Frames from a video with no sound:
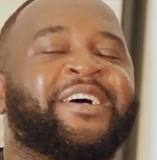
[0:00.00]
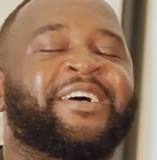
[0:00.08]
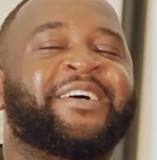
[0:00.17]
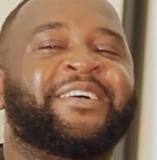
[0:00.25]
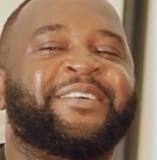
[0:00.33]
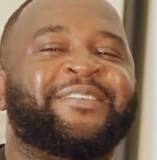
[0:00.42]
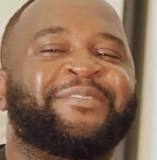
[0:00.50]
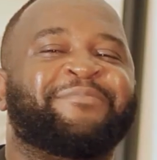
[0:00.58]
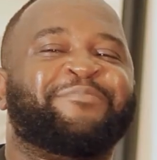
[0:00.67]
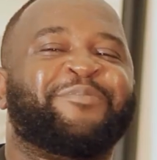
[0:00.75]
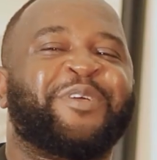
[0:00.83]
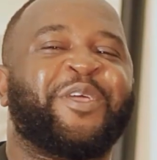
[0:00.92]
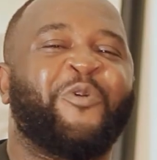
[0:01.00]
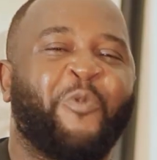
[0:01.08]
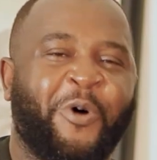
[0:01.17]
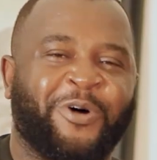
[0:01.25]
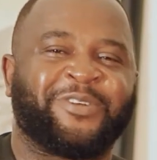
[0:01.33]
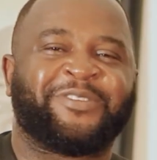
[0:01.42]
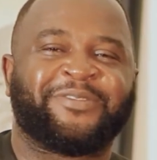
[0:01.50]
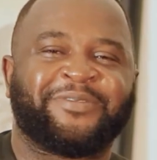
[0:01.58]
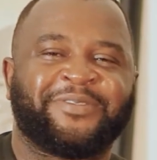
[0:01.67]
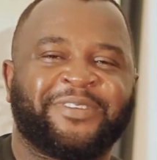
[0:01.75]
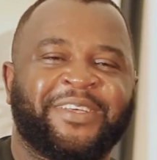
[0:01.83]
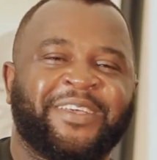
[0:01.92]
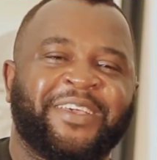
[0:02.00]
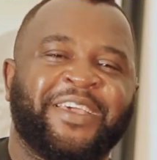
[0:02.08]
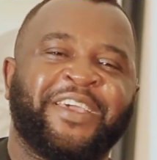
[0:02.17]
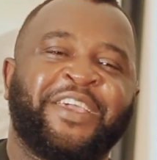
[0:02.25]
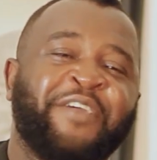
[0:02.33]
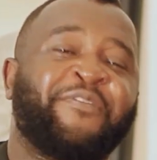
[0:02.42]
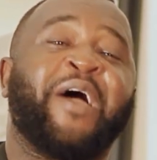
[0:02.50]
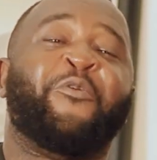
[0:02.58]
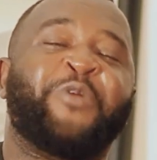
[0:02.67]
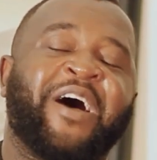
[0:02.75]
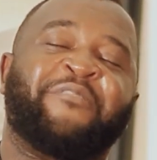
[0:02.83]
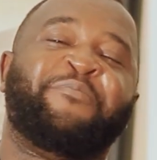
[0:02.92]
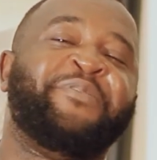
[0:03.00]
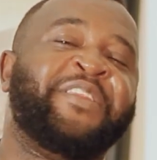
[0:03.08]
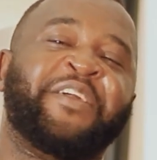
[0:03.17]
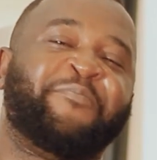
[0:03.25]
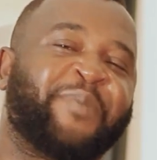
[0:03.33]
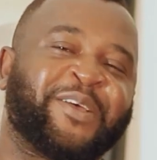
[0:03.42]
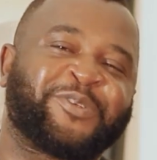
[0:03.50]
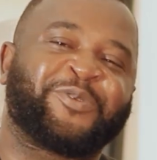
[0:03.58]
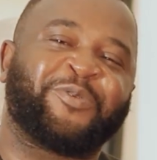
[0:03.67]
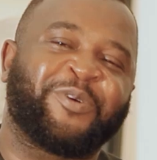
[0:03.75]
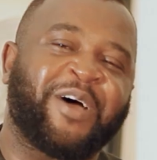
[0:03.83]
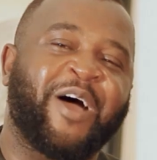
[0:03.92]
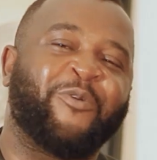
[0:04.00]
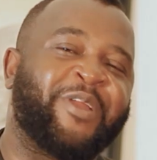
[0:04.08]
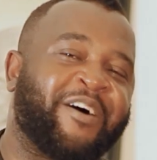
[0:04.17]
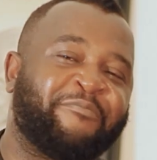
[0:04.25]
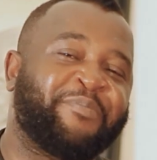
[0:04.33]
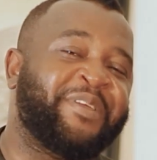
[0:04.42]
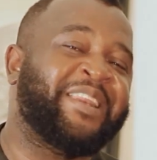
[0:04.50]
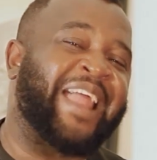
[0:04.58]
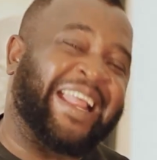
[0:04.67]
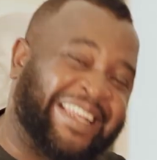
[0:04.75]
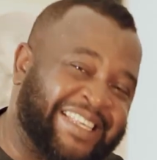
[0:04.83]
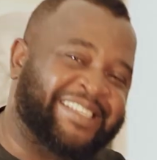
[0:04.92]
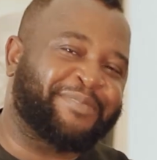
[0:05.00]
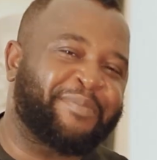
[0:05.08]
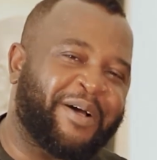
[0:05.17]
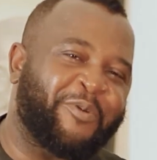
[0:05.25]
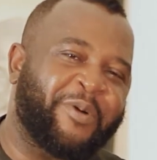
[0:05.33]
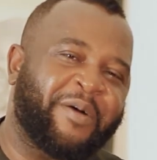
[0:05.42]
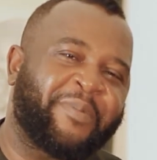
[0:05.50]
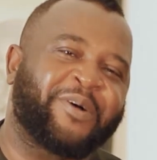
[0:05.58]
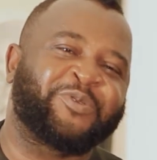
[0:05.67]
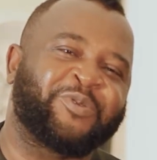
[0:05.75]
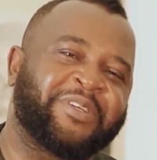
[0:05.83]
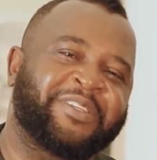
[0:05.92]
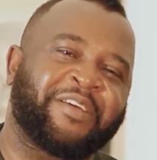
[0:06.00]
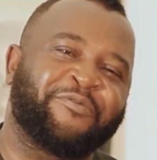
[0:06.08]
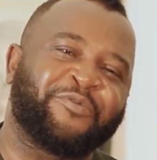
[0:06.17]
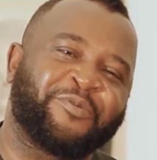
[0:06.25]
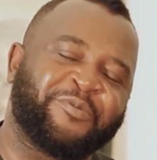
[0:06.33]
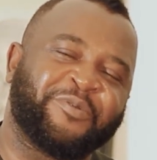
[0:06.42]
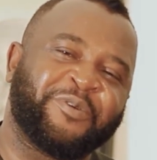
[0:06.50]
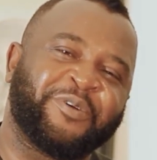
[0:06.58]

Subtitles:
a word. If I would have been a pastor, I would have been like this man we're about to interview.